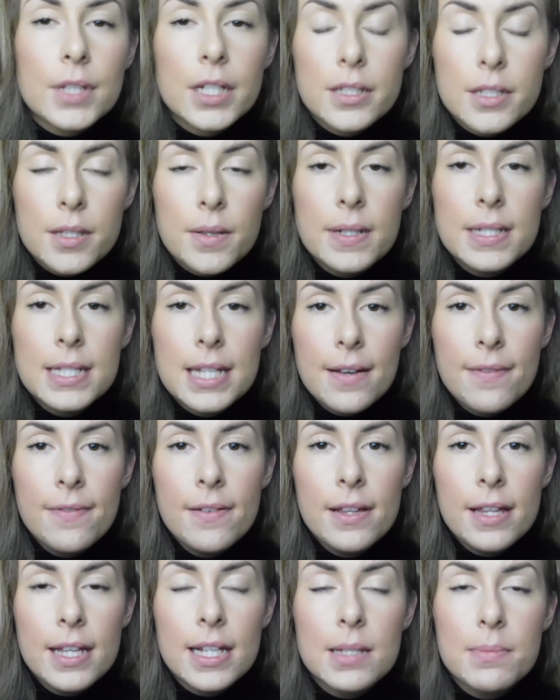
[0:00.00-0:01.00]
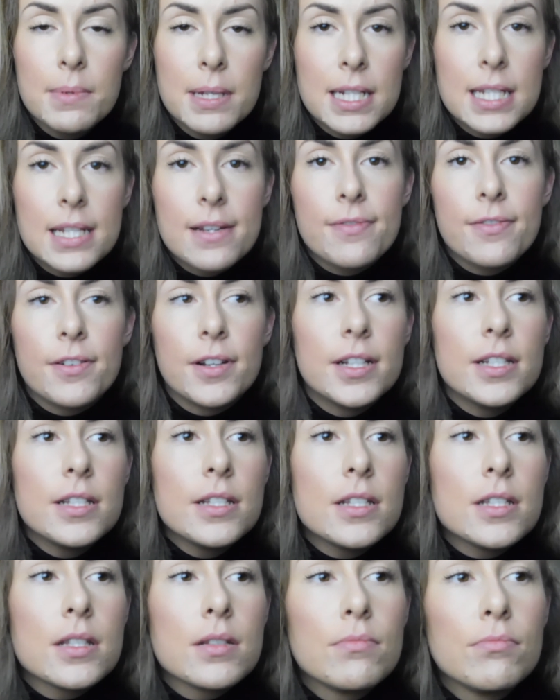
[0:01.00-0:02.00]
So I definitely think it's made a
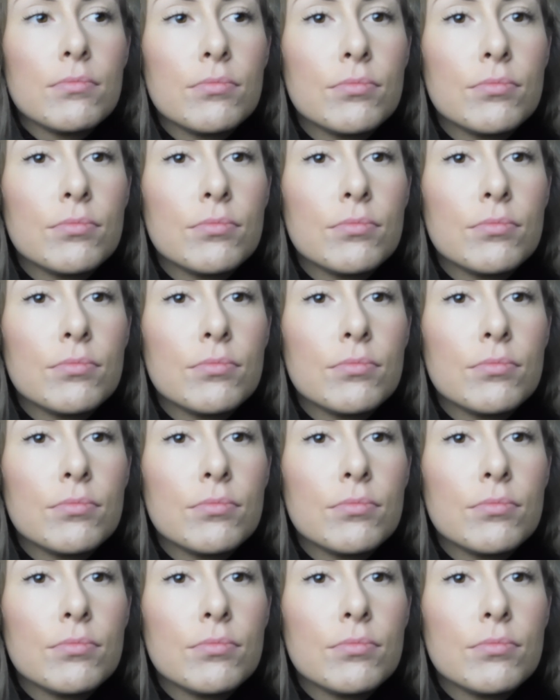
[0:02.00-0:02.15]
difference.